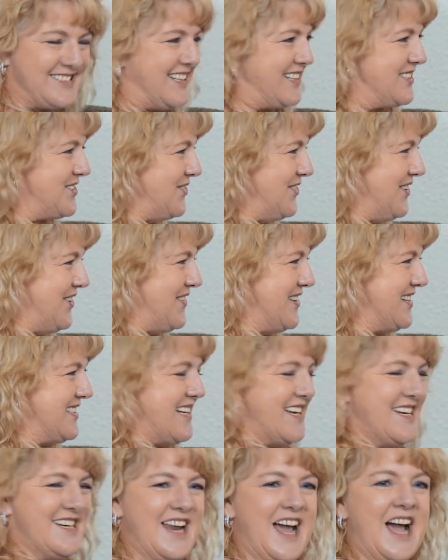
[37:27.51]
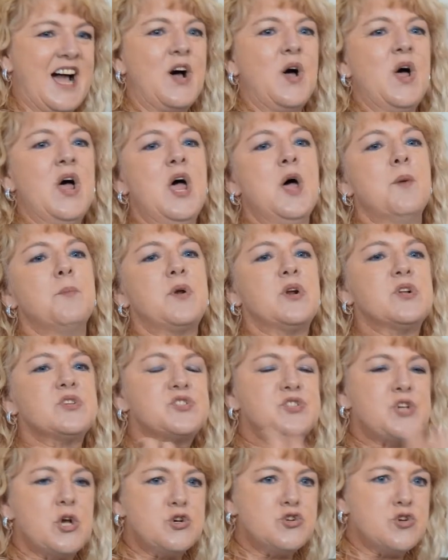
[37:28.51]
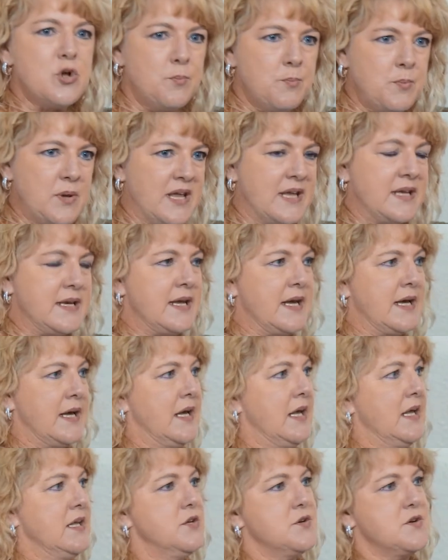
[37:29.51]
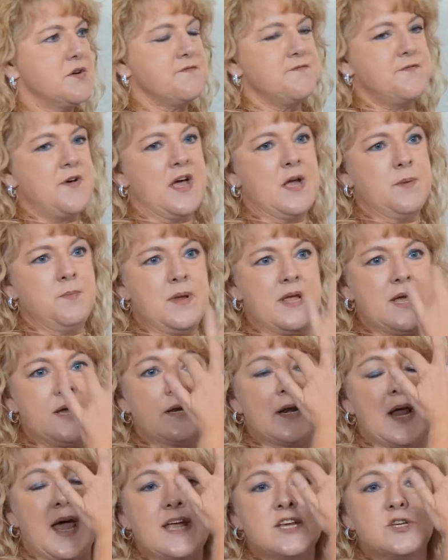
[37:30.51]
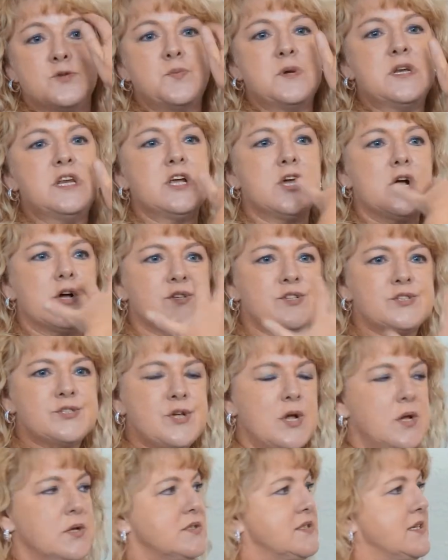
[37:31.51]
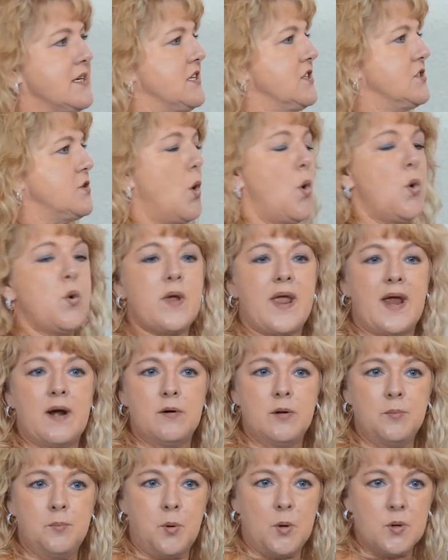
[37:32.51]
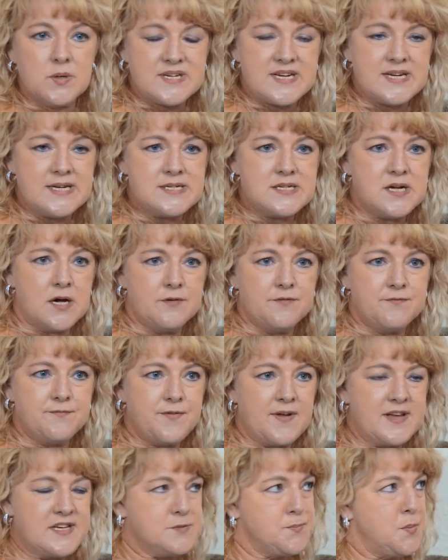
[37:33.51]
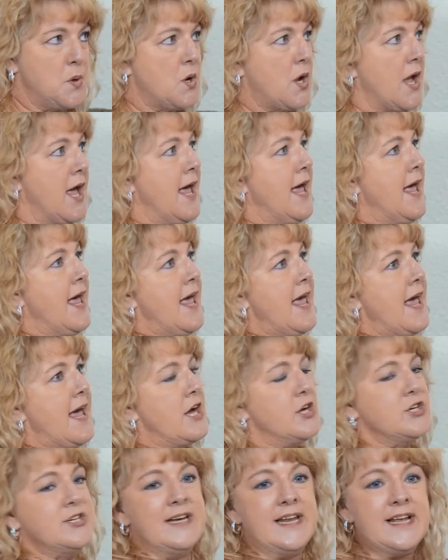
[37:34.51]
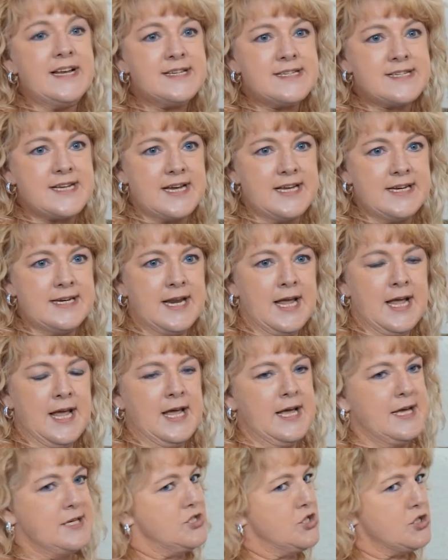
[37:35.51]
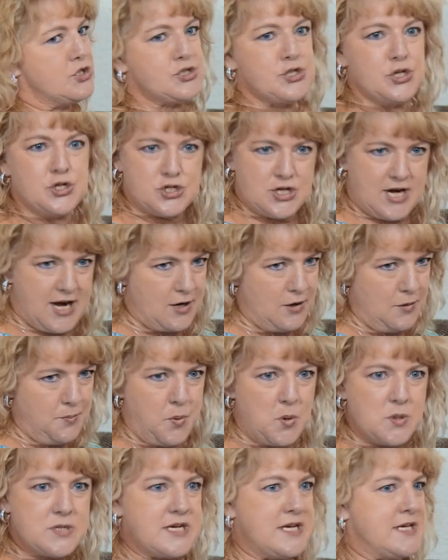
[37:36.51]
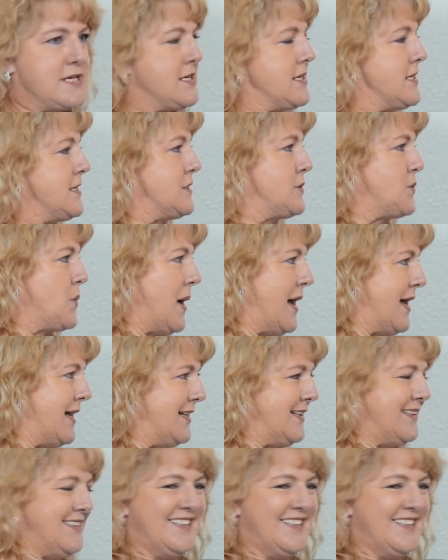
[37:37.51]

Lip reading: That's all I want to say now. But on social media, you can find me on HPD Consultants or Carol Potgieter on Facebook. On LinkedIn, just search Carol Potgieter as well.